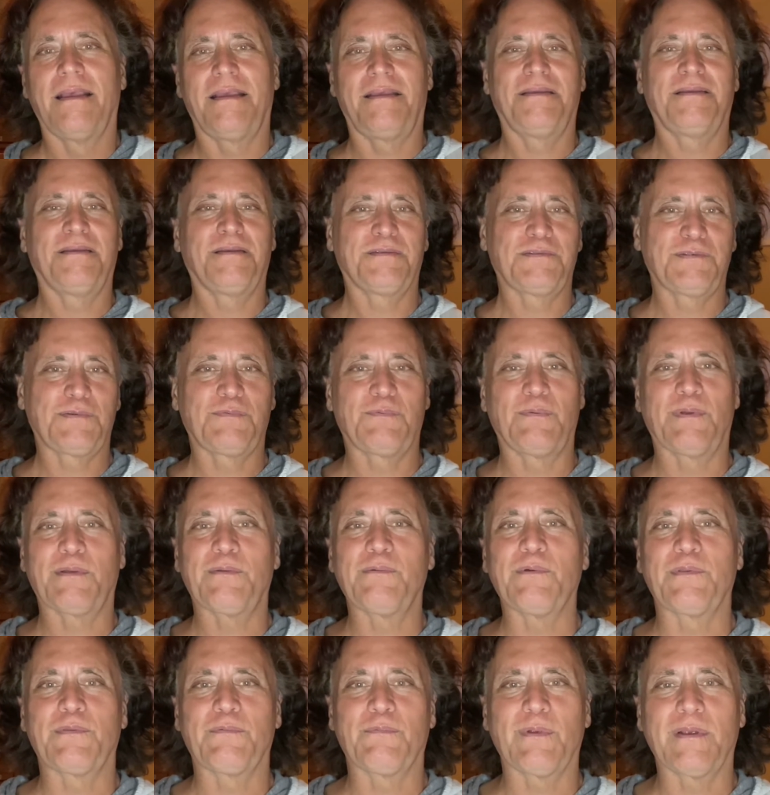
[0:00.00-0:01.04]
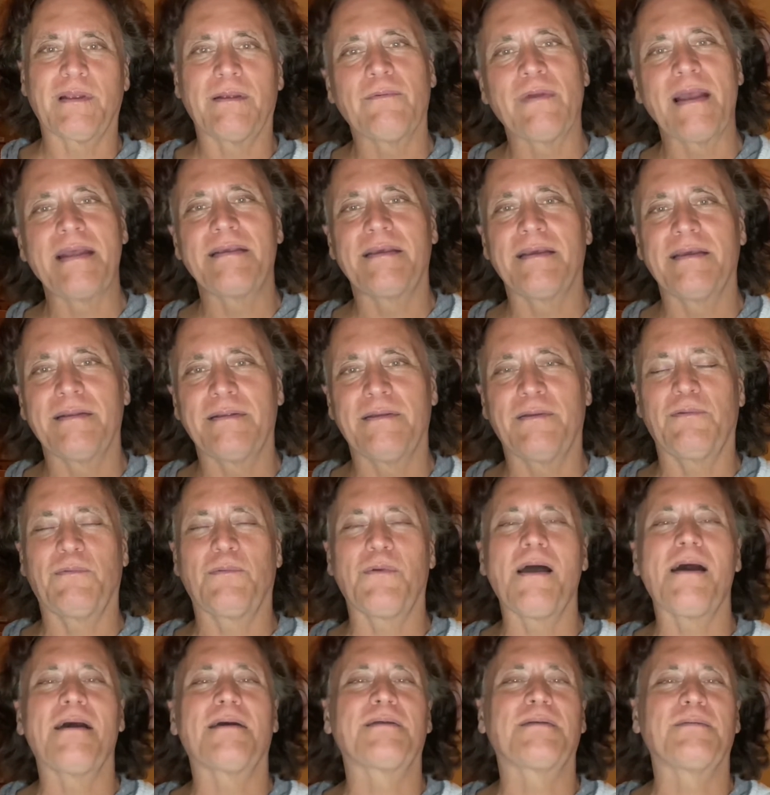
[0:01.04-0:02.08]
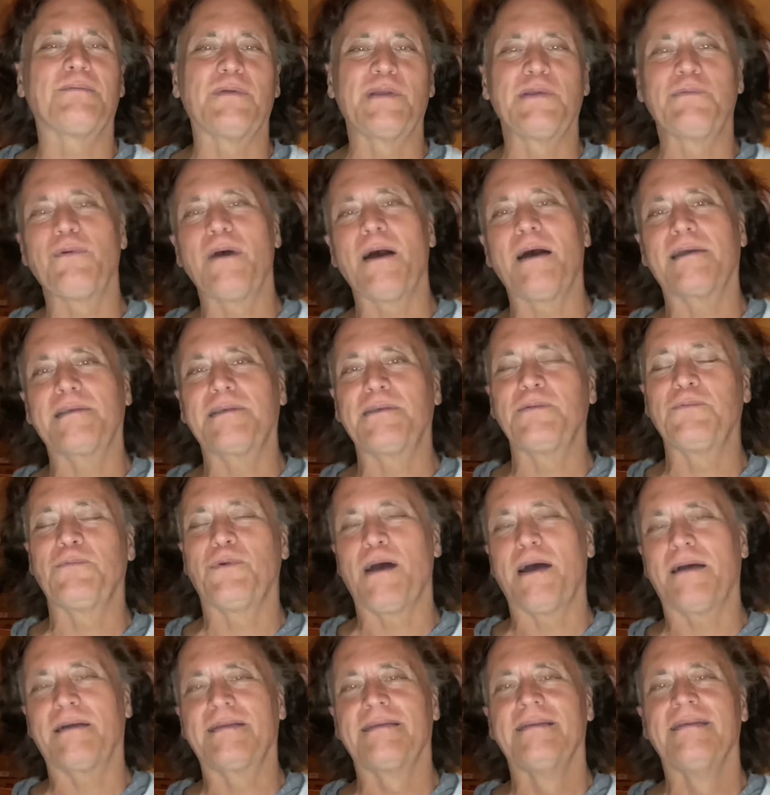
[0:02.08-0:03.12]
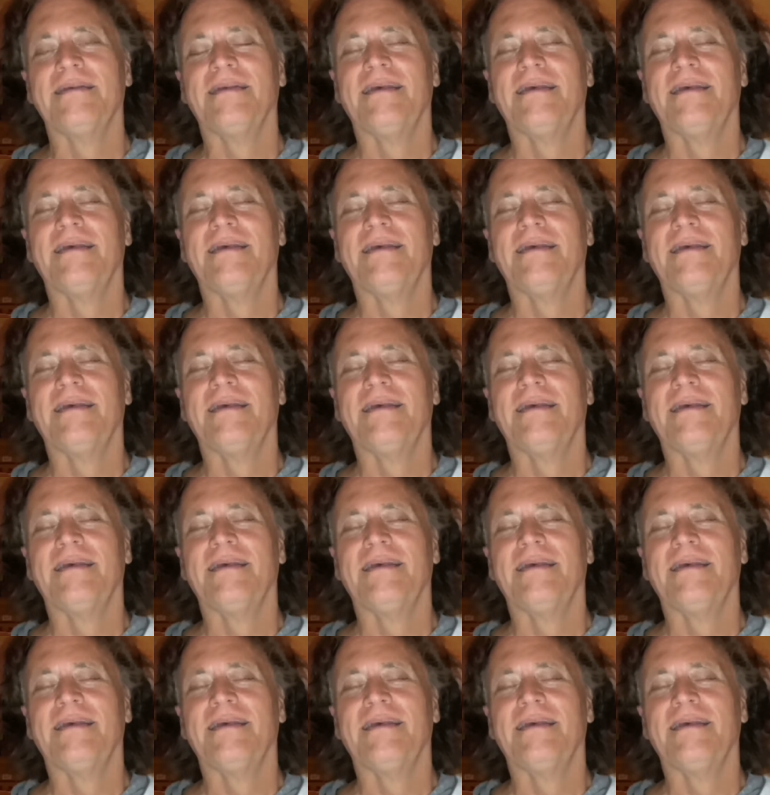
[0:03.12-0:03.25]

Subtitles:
it's Rick with Ready Edit Rock, Re-Rock, E-Rock,